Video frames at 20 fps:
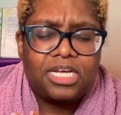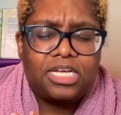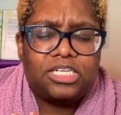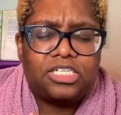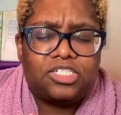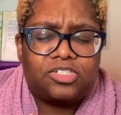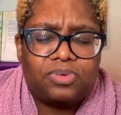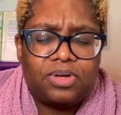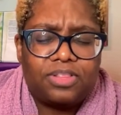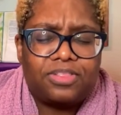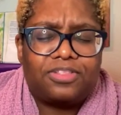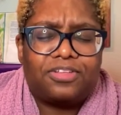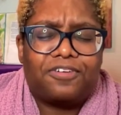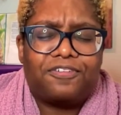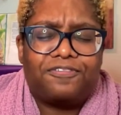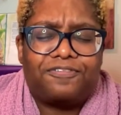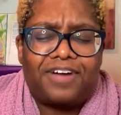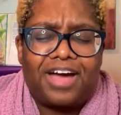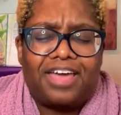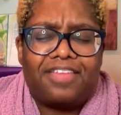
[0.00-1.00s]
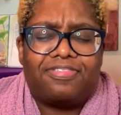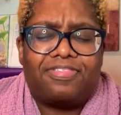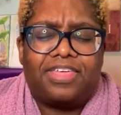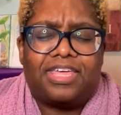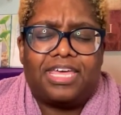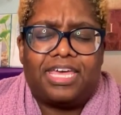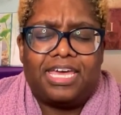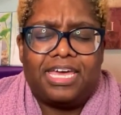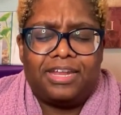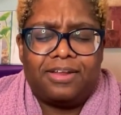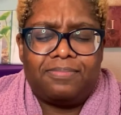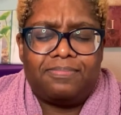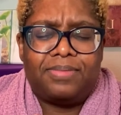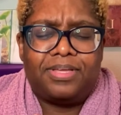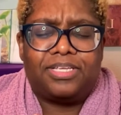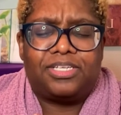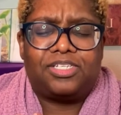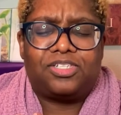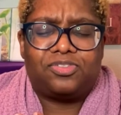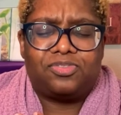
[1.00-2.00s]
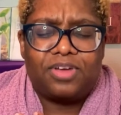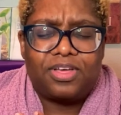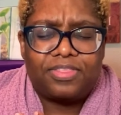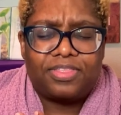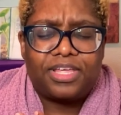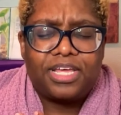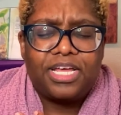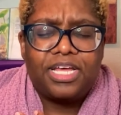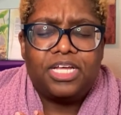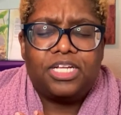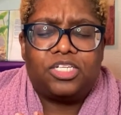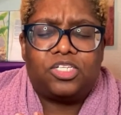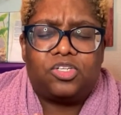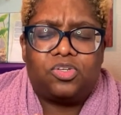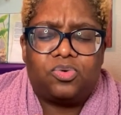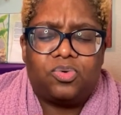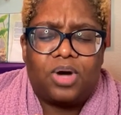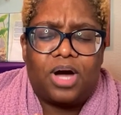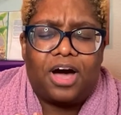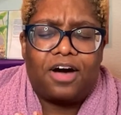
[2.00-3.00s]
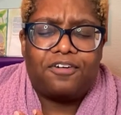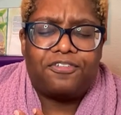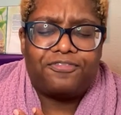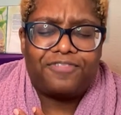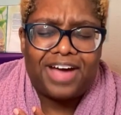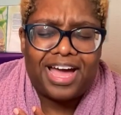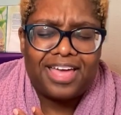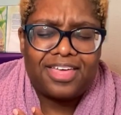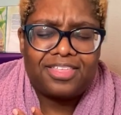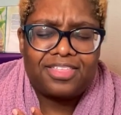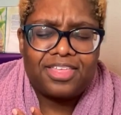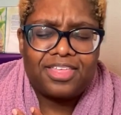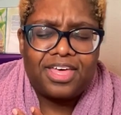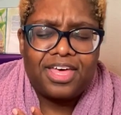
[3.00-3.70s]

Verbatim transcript: strength to fight the enemy, strength to uh, fight